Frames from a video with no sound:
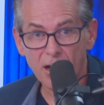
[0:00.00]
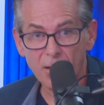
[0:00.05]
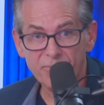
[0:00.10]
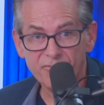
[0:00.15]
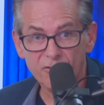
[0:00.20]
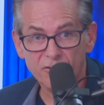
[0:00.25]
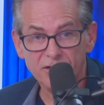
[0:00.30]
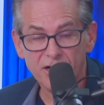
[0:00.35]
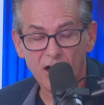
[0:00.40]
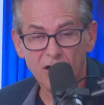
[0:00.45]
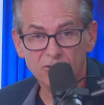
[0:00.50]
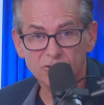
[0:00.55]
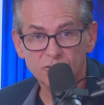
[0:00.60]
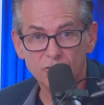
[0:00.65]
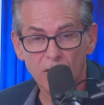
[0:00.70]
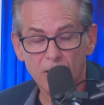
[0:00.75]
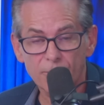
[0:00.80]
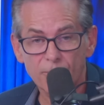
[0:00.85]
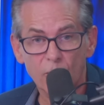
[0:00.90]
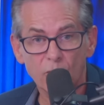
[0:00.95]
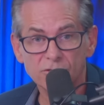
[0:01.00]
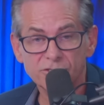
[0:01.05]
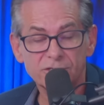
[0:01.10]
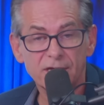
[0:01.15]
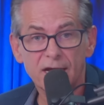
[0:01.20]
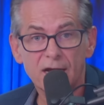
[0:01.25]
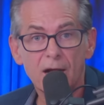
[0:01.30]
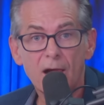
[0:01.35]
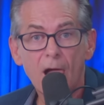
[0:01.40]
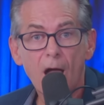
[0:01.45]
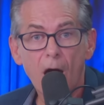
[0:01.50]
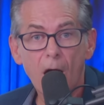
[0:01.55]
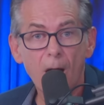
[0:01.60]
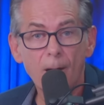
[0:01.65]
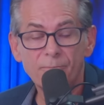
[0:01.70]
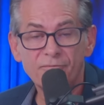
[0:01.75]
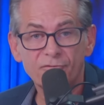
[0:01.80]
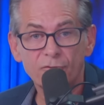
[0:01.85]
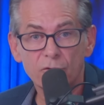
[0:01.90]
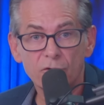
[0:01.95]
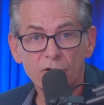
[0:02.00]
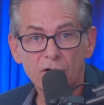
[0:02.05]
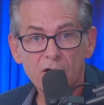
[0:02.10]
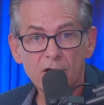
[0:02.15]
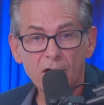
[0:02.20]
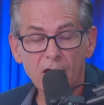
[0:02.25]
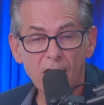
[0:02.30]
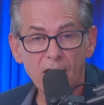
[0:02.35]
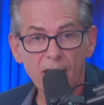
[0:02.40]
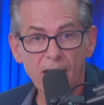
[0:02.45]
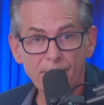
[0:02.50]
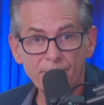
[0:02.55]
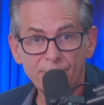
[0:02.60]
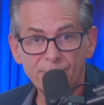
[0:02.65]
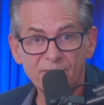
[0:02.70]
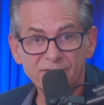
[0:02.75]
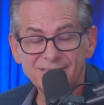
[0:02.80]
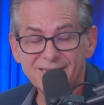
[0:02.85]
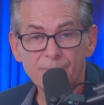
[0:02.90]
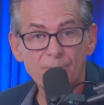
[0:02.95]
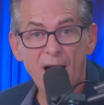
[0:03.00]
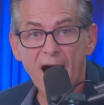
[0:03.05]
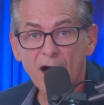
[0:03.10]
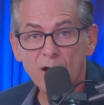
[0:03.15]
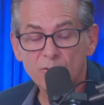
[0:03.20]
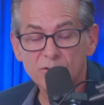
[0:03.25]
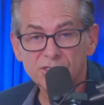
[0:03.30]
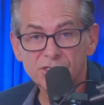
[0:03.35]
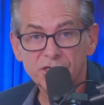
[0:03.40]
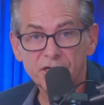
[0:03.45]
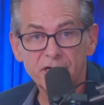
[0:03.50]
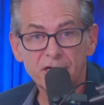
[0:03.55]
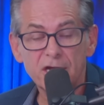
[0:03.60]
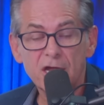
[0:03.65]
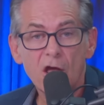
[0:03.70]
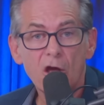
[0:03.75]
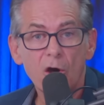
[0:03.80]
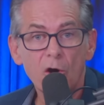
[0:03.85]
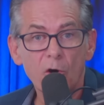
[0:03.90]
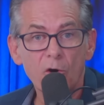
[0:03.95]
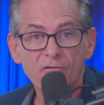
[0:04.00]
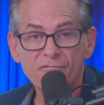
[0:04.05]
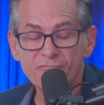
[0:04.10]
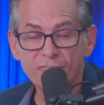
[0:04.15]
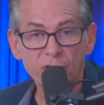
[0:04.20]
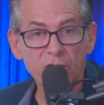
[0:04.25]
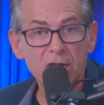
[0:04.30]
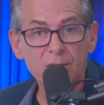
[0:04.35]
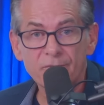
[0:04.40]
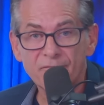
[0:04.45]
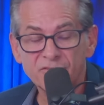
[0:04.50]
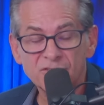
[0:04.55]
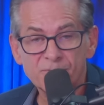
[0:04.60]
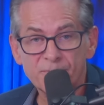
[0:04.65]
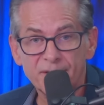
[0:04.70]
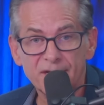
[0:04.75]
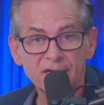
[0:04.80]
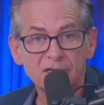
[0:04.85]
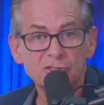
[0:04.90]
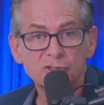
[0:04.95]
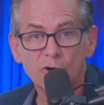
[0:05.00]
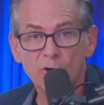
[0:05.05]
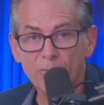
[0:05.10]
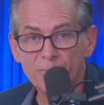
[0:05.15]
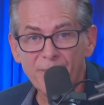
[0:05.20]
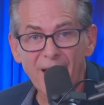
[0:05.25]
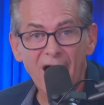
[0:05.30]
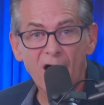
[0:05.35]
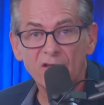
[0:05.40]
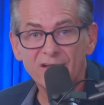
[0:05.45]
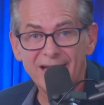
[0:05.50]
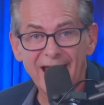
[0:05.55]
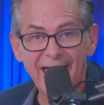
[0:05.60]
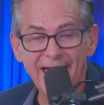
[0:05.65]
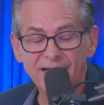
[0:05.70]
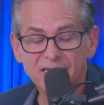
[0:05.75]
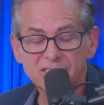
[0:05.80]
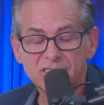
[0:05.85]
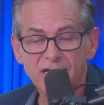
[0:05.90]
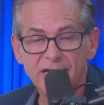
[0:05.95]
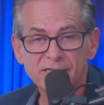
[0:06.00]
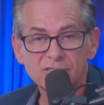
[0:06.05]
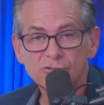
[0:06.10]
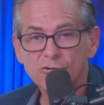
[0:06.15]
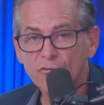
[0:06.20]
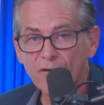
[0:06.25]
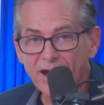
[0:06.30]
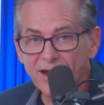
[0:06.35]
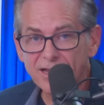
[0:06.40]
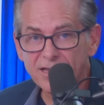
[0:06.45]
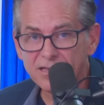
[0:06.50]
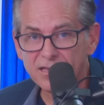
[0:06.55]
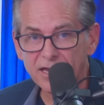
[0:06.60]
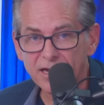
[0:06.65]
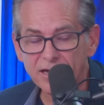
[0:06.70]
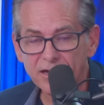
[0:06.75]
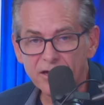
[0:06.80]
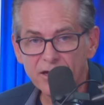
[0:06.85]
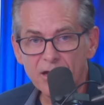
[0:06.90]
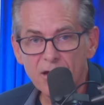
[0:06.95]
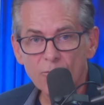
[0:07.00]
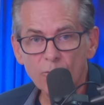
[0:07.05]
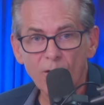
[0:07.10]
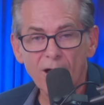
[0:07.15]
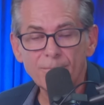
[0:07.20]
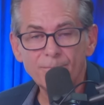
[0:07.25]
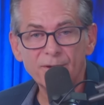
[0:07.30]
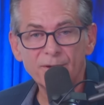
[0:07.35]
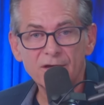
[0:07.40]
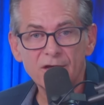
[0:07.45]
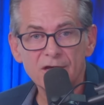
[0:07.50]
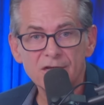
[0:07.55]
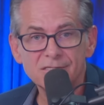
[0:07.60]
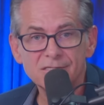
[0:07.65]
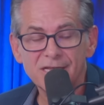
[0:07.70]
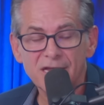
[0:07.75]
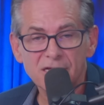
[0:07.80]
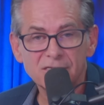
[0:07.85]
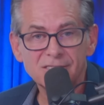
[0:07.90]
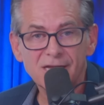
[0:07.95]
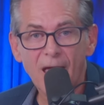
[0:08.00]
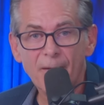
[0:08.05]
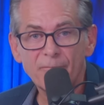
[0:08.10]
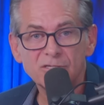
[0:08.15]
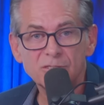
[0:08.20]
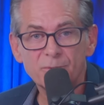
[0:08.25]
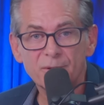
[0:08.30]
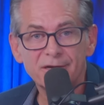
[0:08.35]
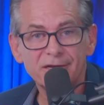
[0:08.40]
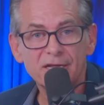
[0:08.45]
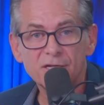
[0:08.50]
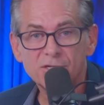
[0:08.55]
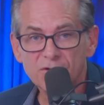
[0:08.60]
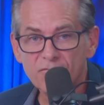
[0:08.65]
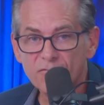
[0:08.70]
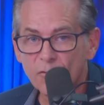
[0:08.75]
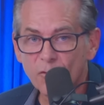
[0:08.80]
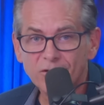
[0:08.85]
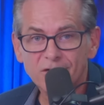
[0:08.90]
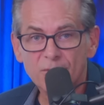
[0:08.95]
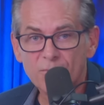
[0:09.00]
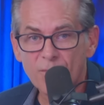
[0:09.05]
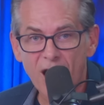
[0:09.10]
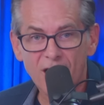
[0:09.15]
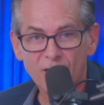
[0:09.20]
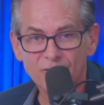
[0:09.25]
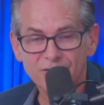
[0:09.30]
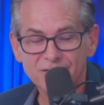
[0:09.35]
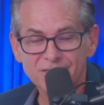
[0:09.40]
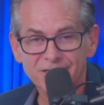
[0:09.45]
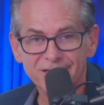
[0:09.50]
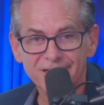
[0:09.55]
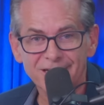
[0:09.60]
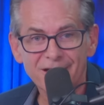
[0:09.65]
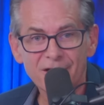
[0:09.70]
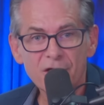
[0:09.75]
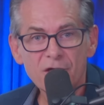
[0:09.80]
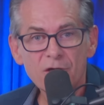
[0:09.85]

up for Donald Trump or stick up for democracy or freedom of speech or ballot access or anything. Right. Because the establishment isn't for democracy.